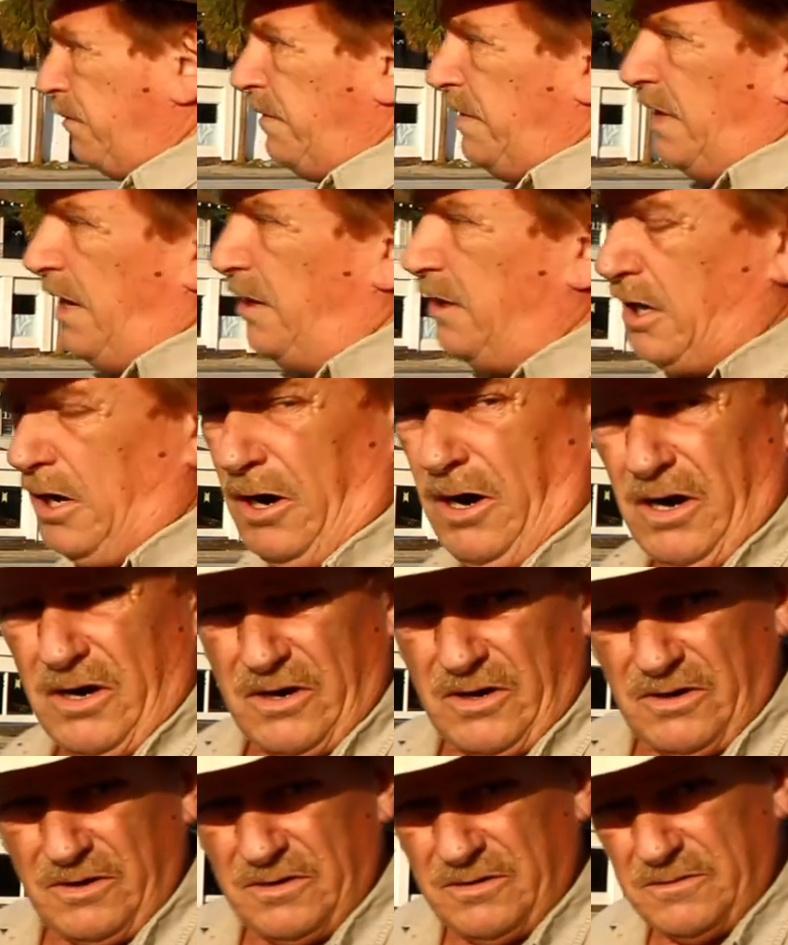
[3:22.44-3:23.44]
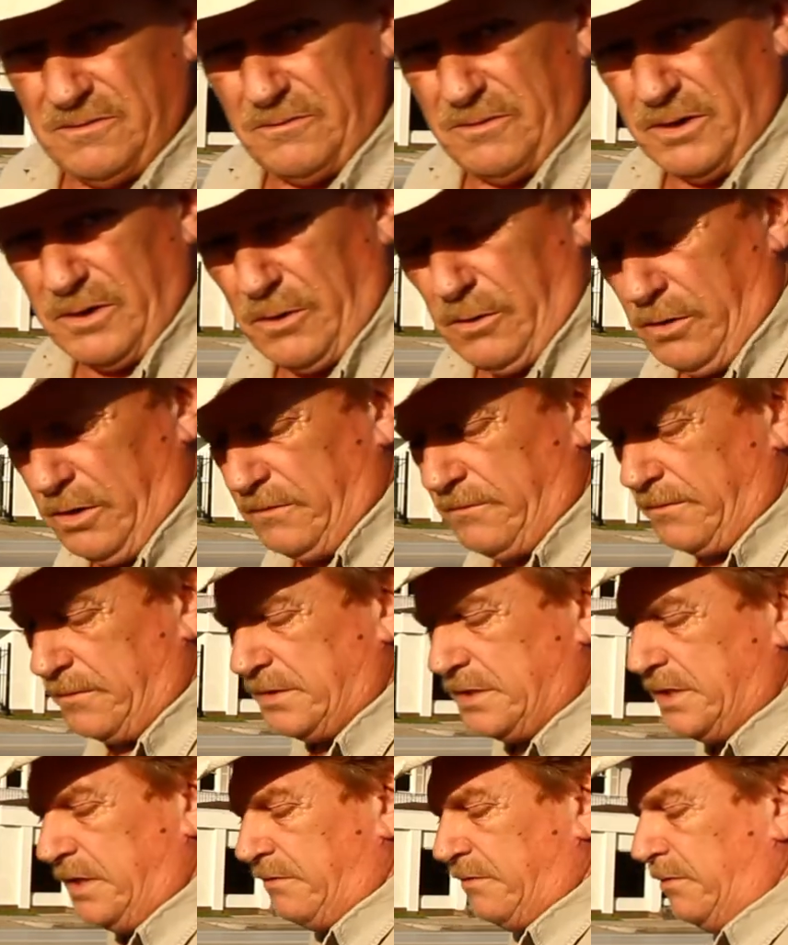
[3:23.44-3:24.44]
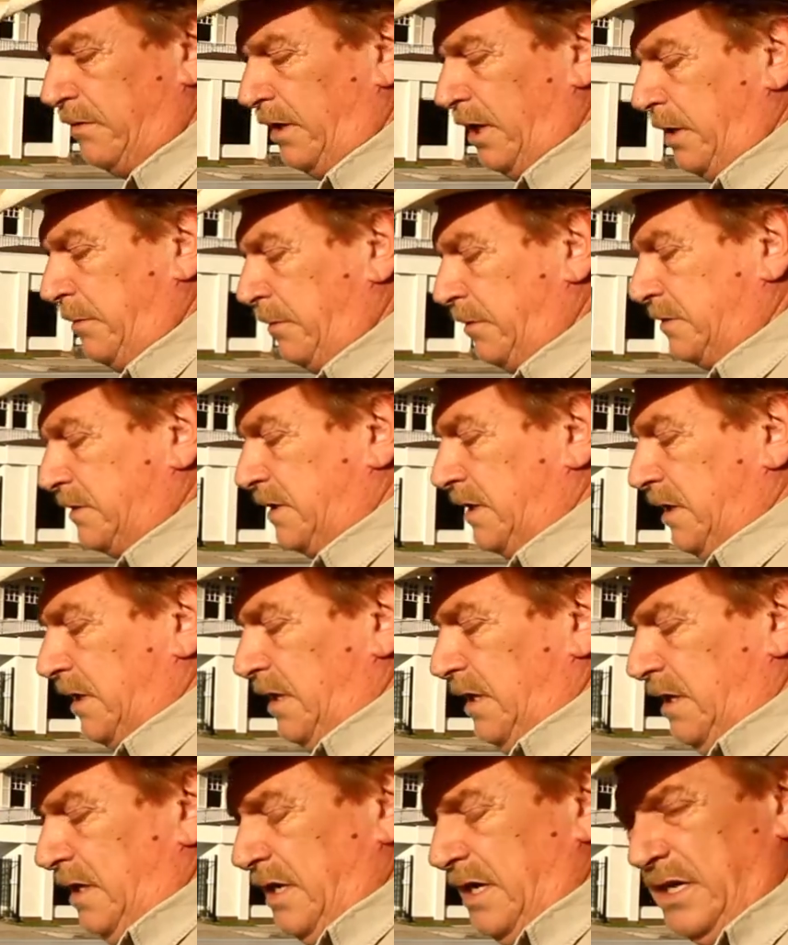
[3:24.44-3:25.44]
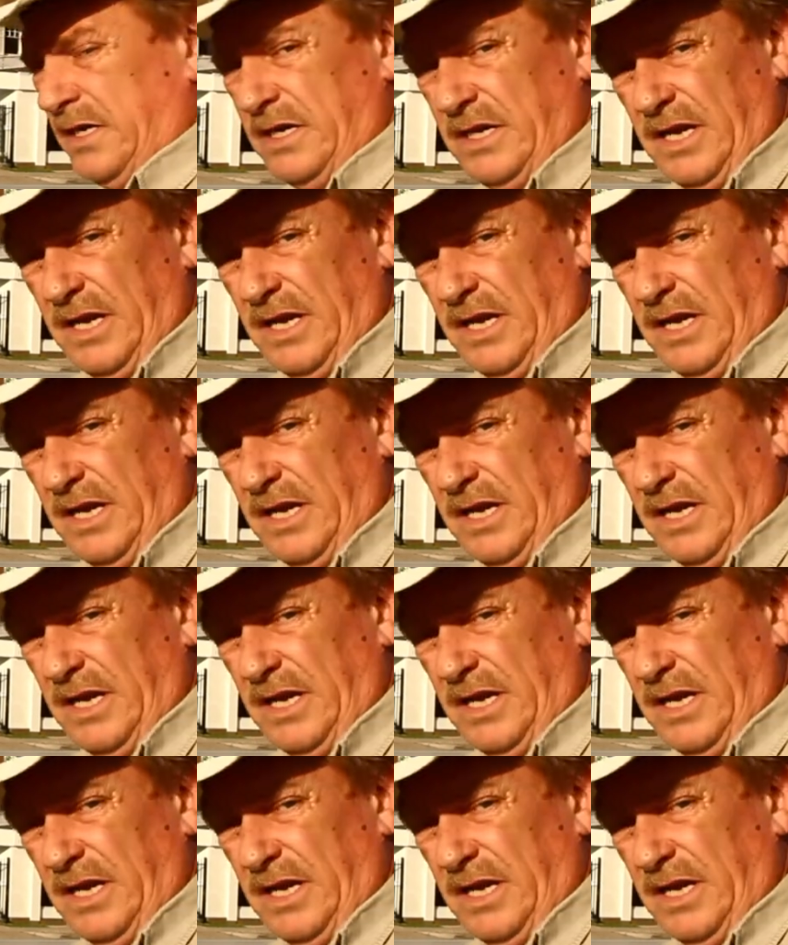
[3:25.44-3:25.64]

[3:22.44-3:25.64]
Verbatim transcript: Now Carter recorded for several labels in the